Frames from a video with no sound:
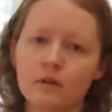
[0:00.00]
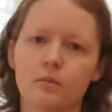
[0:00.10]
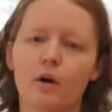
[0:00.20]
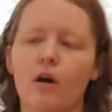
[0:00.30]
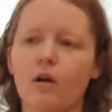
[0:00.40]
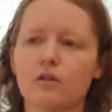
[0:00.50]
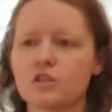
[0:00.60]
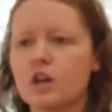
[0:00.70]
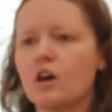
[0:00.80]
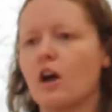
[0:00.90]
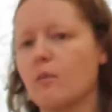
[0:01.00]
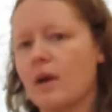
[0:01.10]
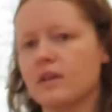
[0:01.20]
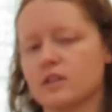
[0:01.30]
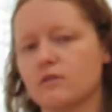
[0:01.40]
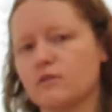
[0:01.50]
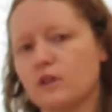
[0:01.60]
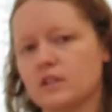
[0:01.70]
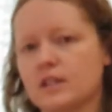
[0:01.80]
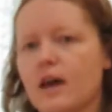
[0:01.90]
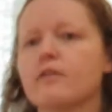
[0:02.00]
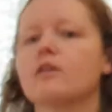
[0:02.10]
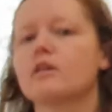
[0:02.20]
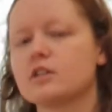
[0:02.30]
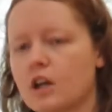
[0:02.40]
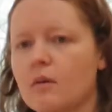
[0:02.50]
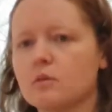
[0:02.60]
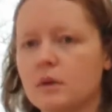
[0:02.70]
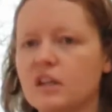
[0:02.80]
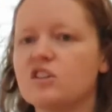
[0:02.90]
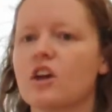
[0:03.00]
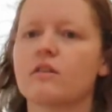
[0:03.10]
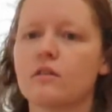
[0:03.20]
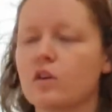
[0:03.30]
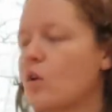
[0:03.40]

but the parts are meant to fit together to complement each other in the